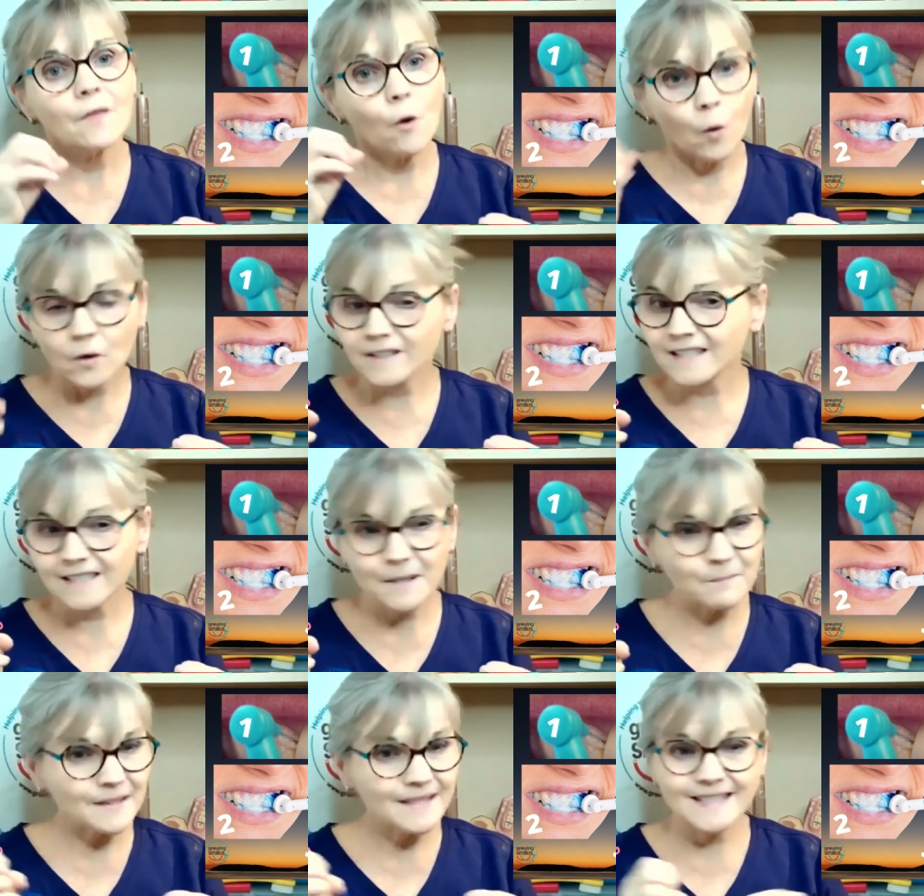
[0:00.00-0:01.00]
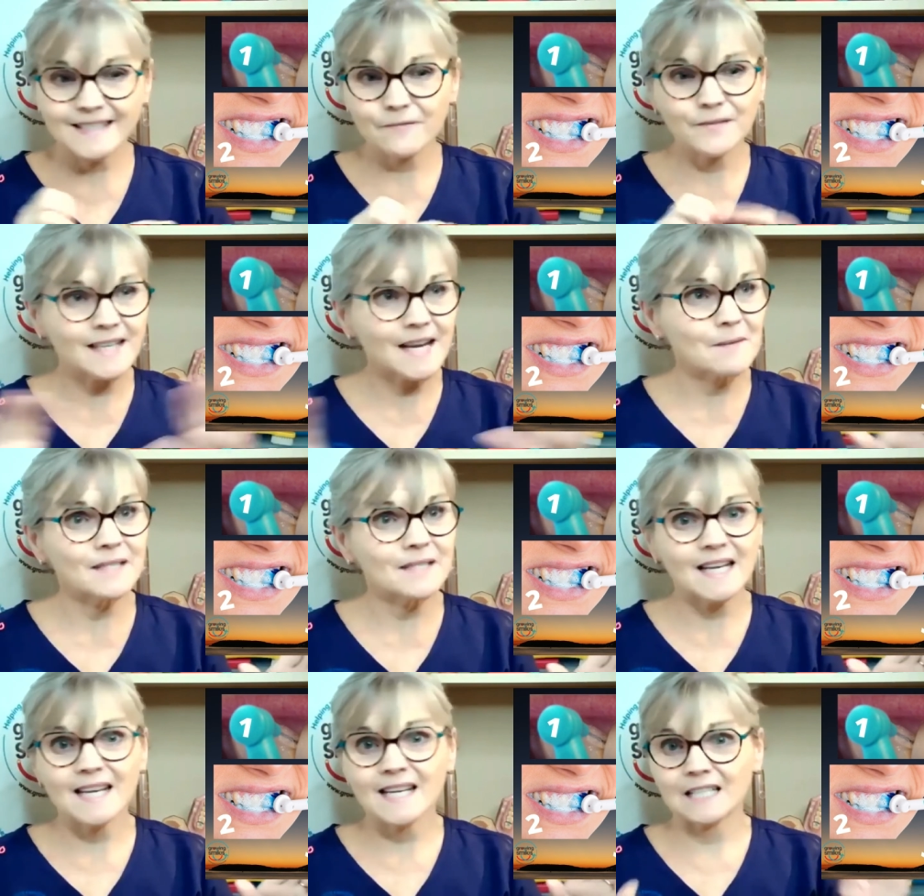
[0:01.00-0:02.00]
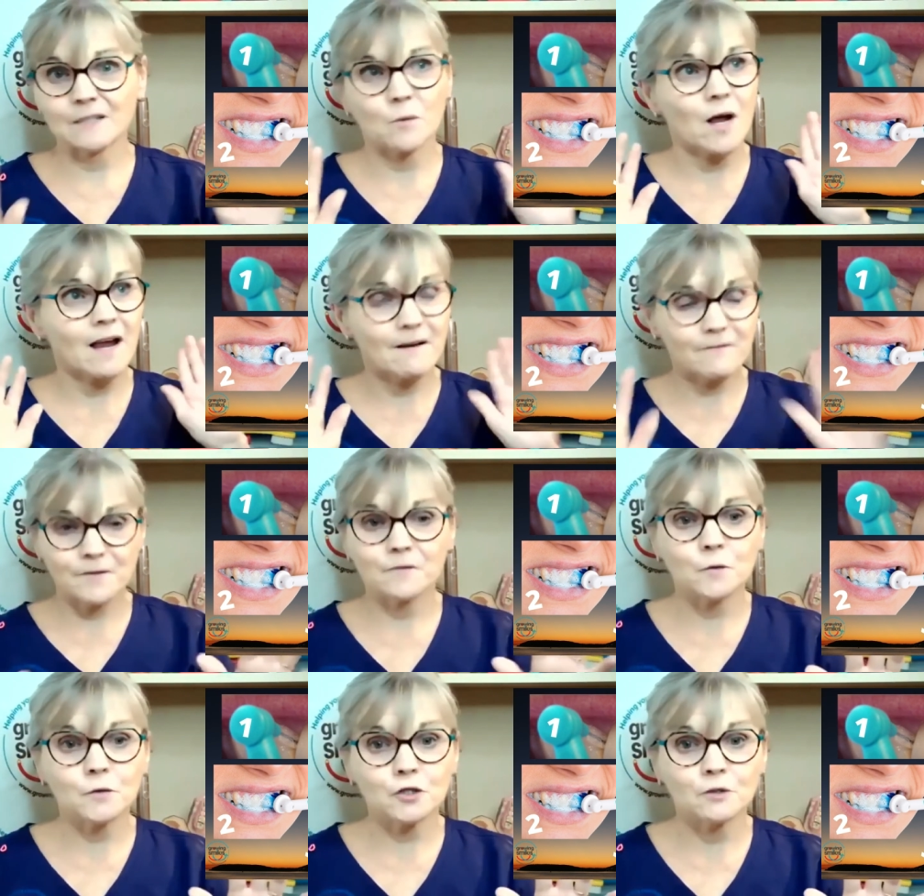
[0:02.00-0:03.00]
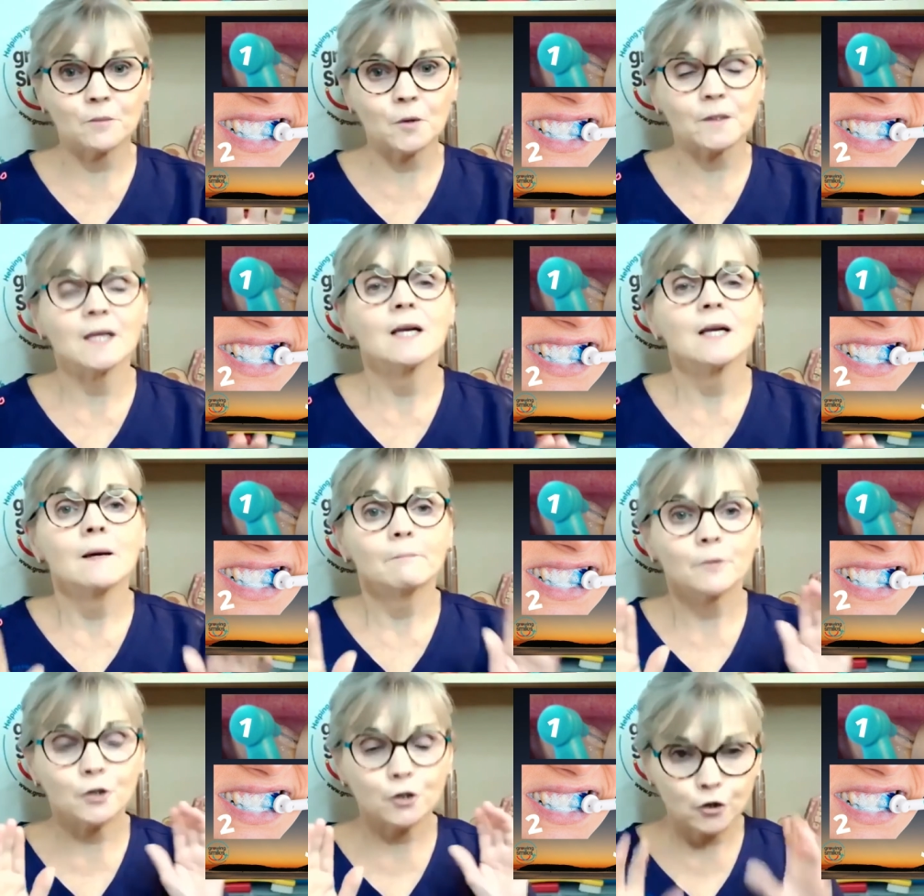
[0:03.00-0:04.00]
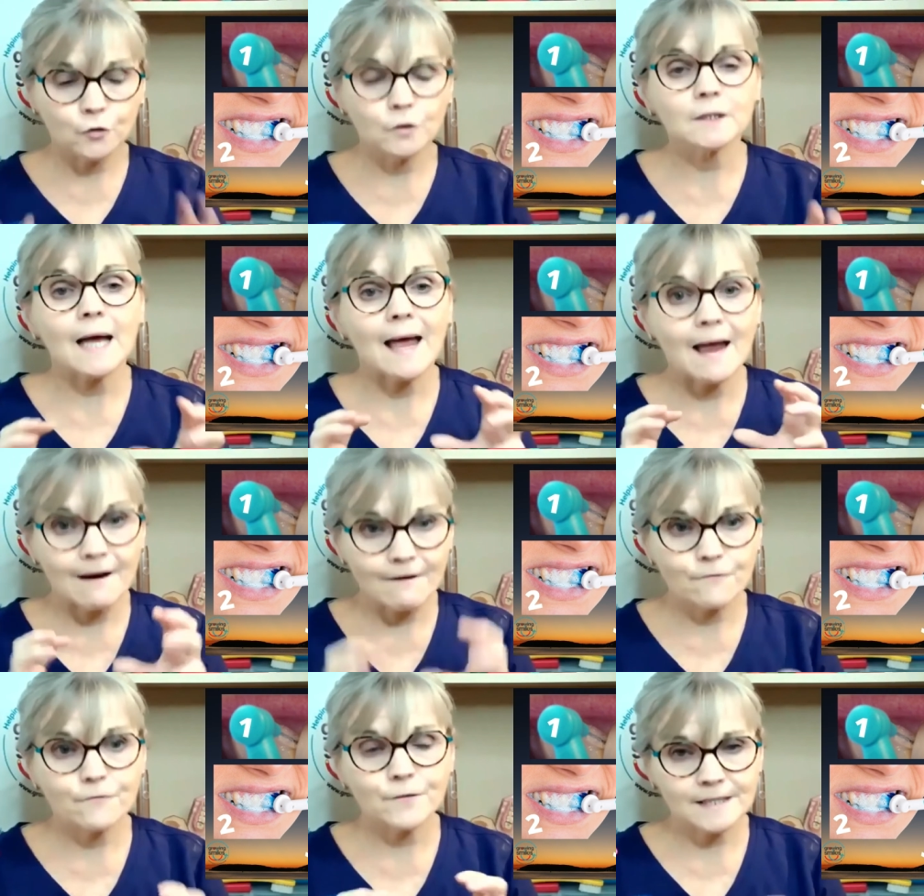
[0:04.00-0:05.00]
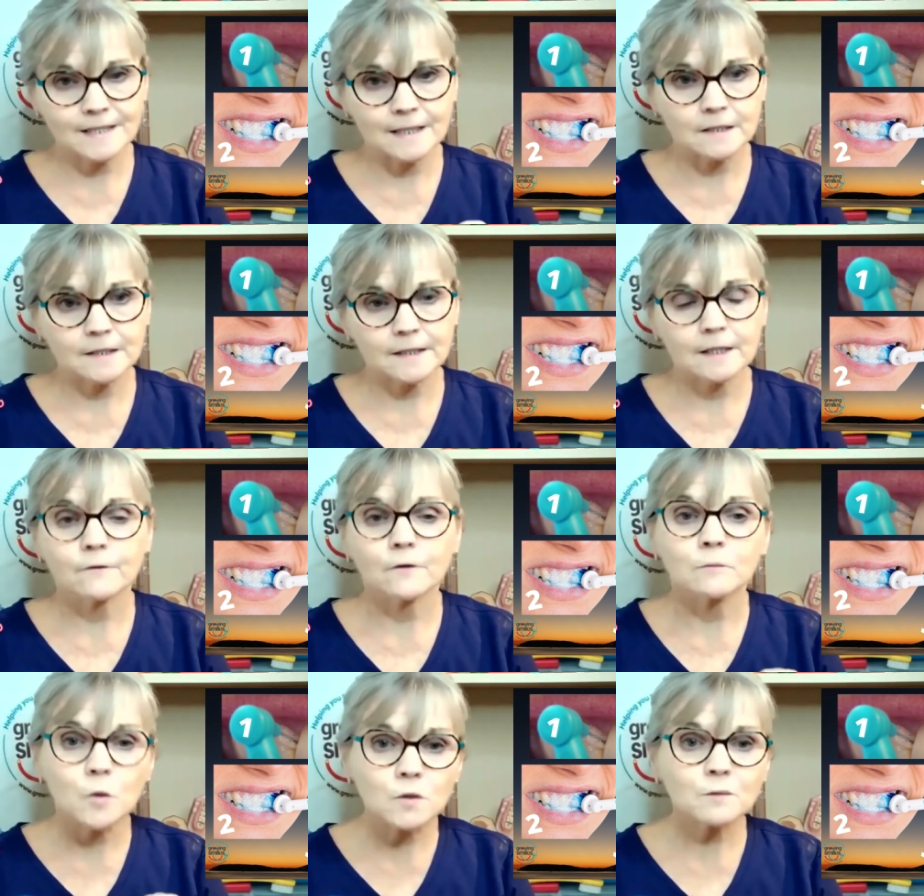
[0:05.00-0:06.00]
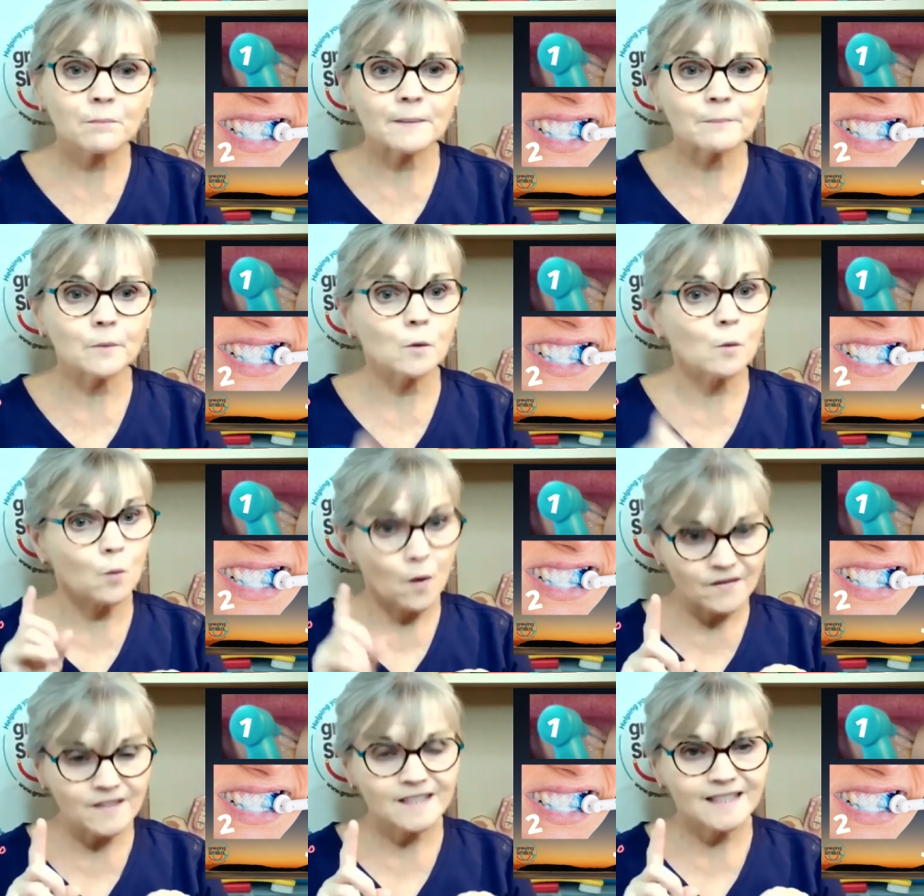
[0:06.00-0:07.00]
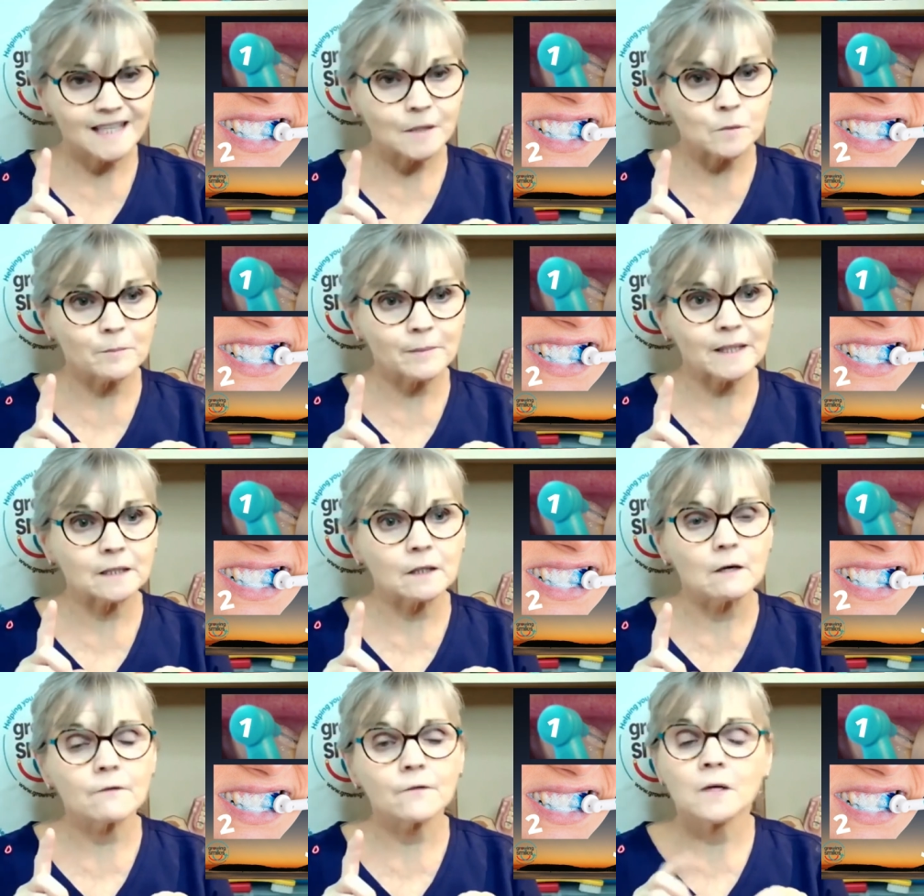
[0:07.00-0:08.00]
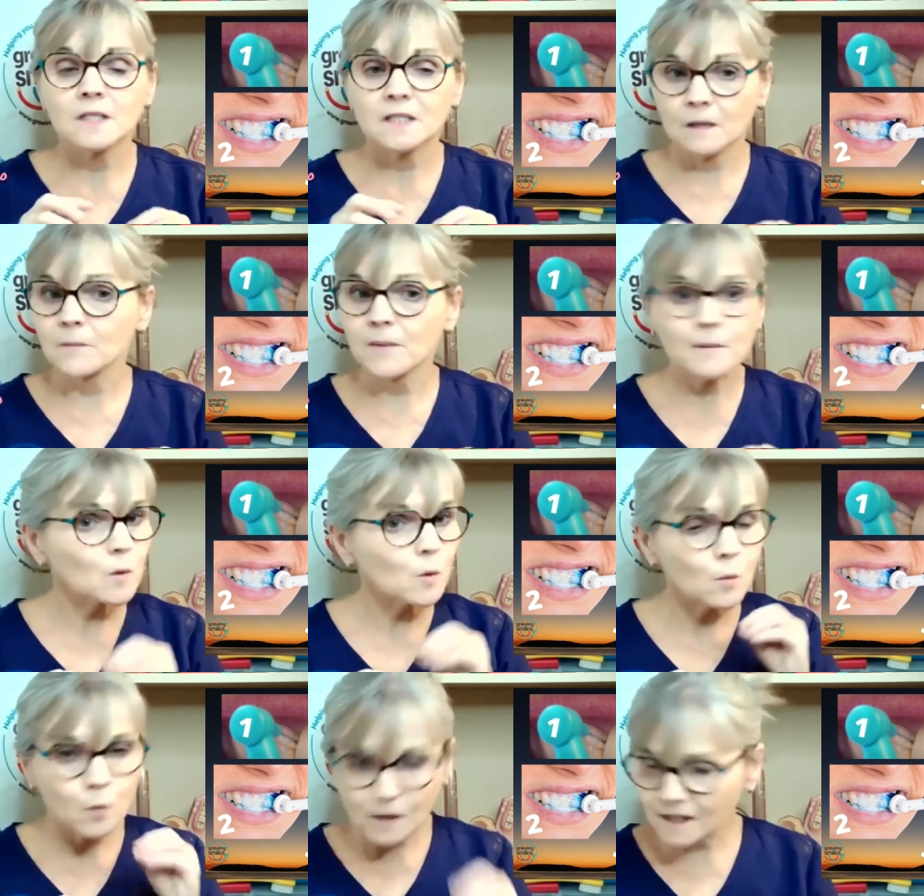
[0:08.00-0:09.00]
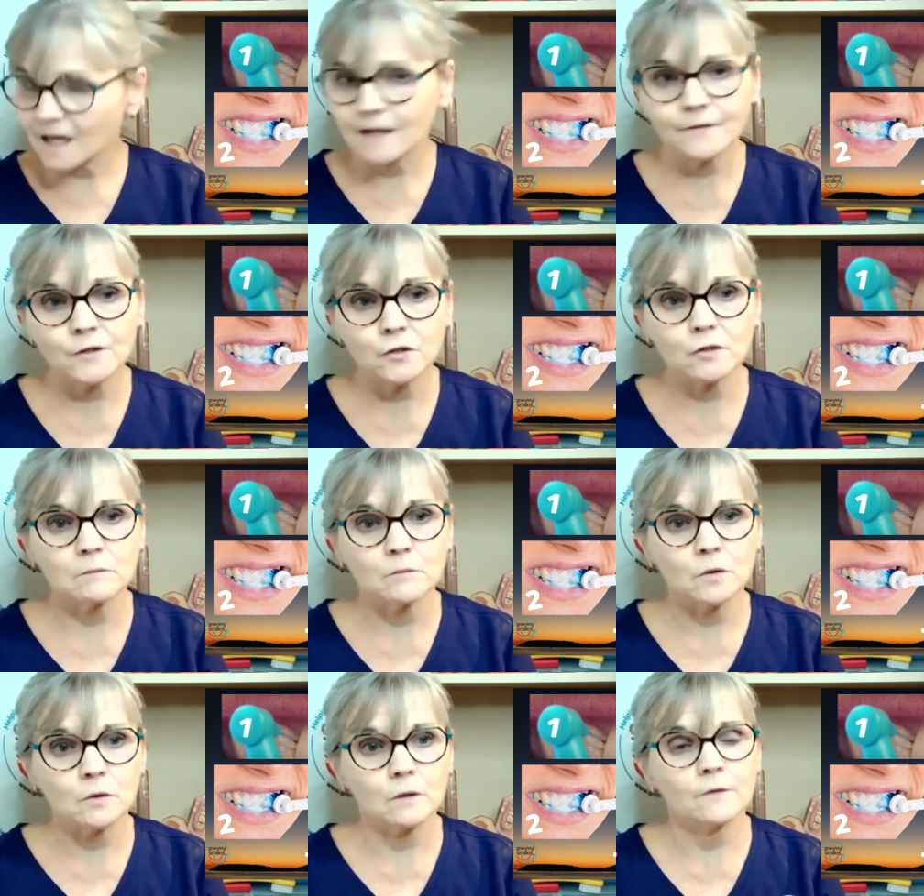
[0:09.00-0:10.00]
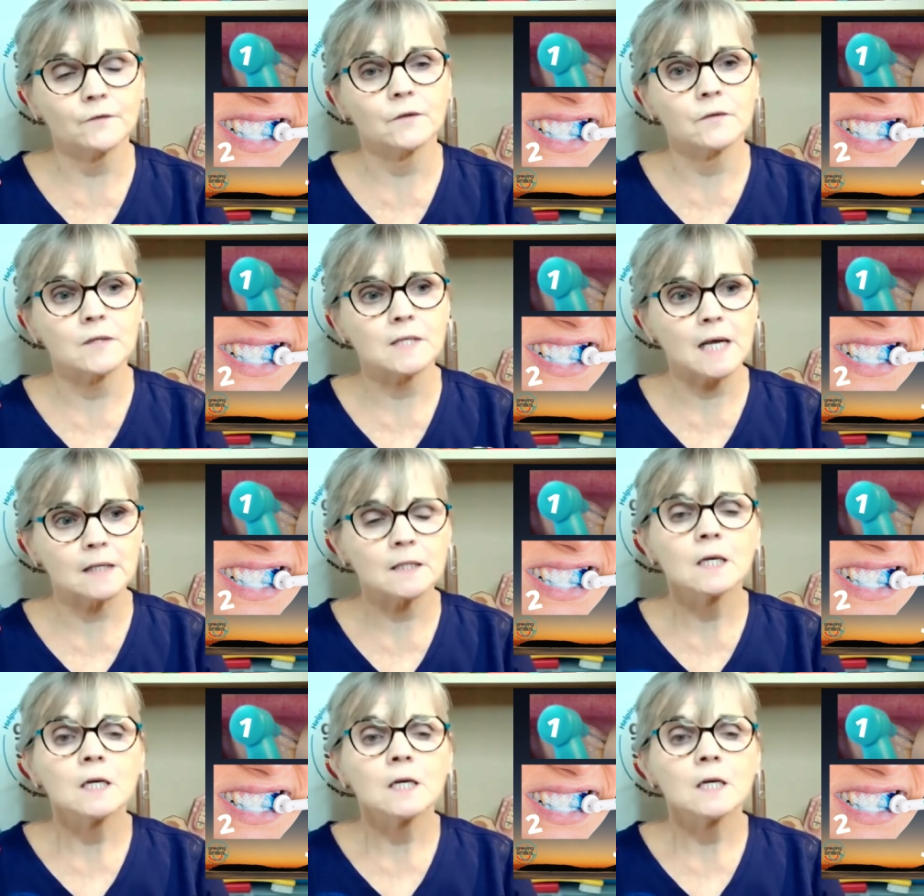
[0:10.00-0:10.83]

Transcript: Or at a completely different time of the day. It's whatever floats your boat, but do it every single day. For most people, once a day will be enough. Some people will have to do it more often than that,